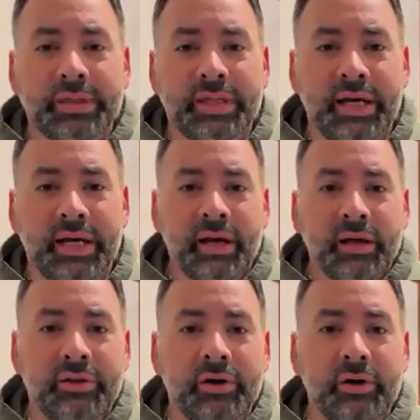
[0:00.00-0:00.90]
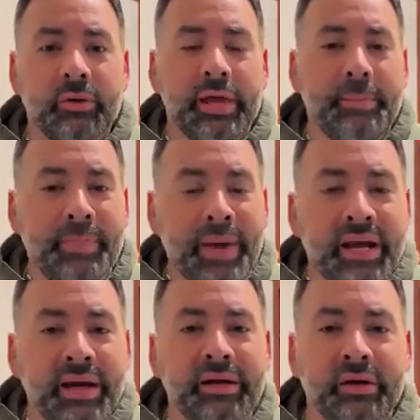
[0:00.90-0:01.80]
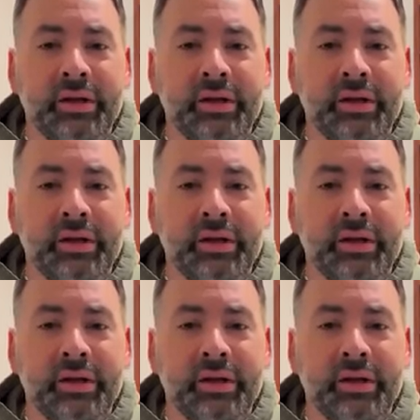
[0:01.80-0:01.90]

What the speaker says: Is that though that man